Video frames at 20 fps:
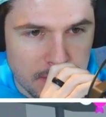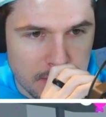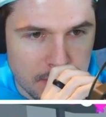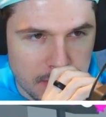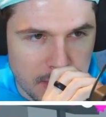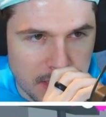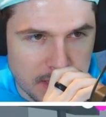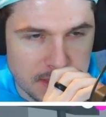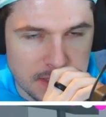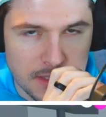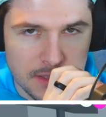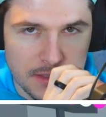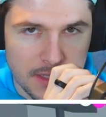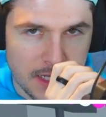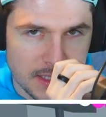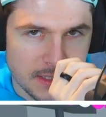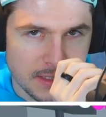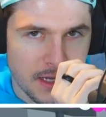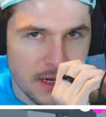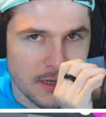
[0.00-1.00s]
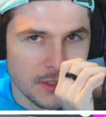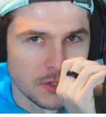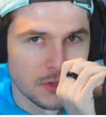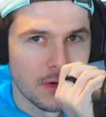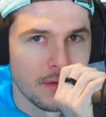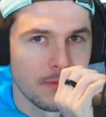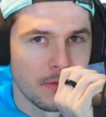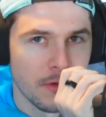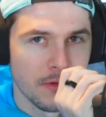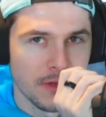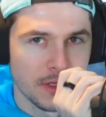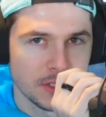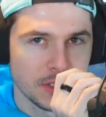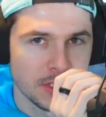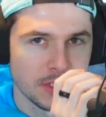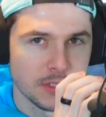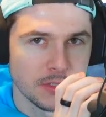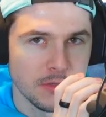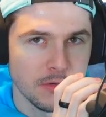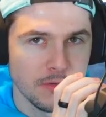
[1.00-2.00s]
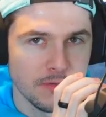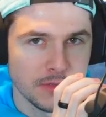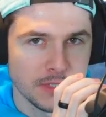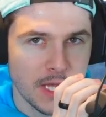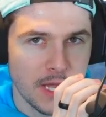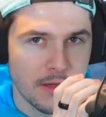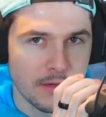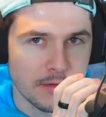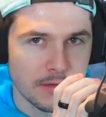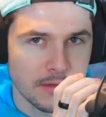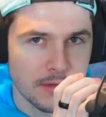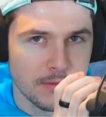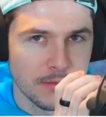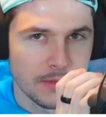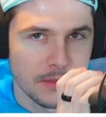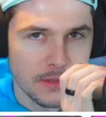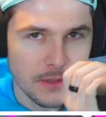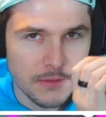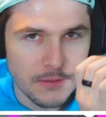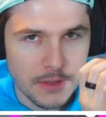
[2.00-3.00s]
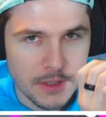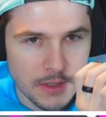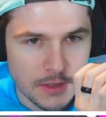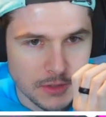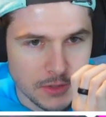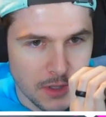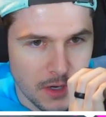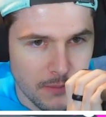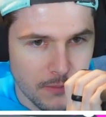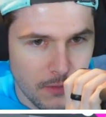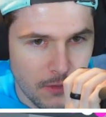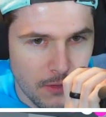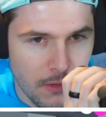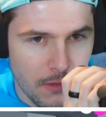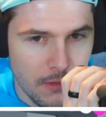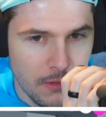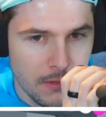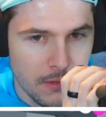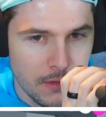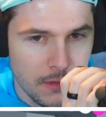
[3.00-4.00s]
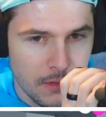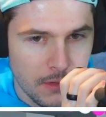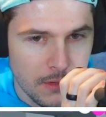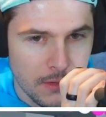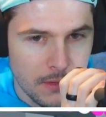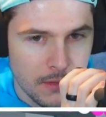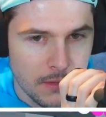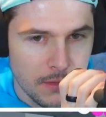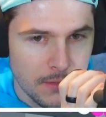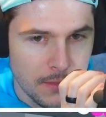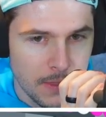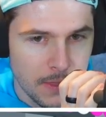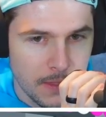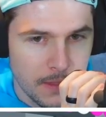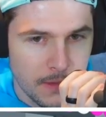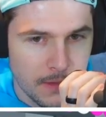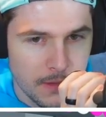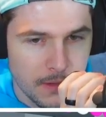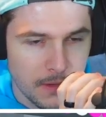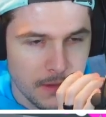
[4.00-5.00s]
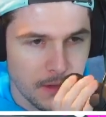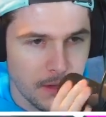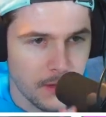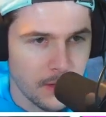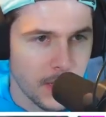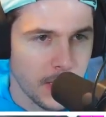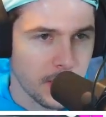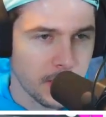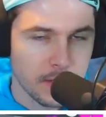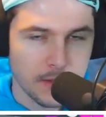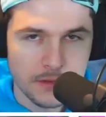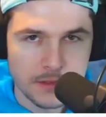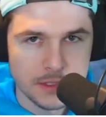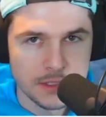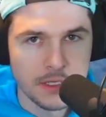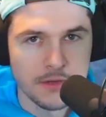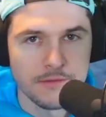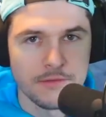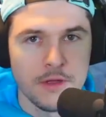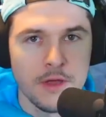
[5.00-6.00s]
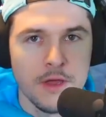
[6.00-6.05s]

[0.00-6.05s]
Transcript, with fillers: that's that's not a drum roll. That's just an oof sound. Can we can we get a drum roll? Uh, okay, close enough.